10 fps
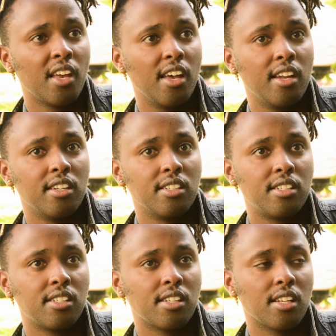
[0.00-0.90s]
and
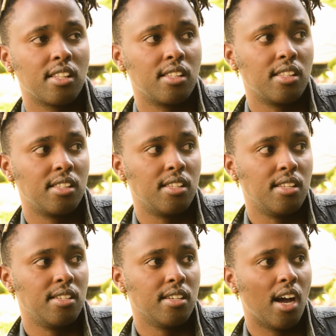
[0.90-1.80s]

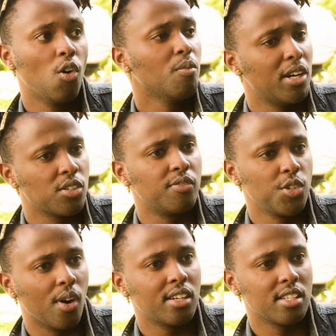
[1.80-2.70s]
a whole bunch of
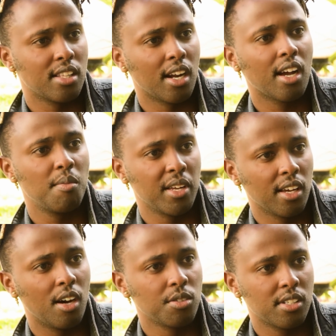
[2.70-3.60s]
new artists that are coming
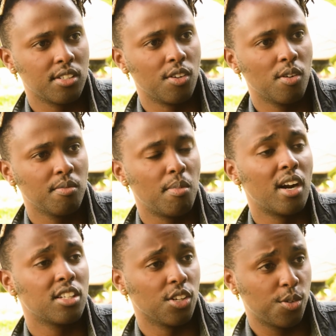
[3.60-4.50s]
out, you know,
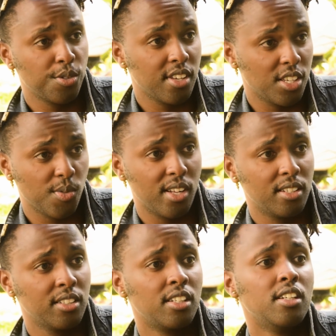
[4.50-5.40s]
Barak Jacuzzi as well.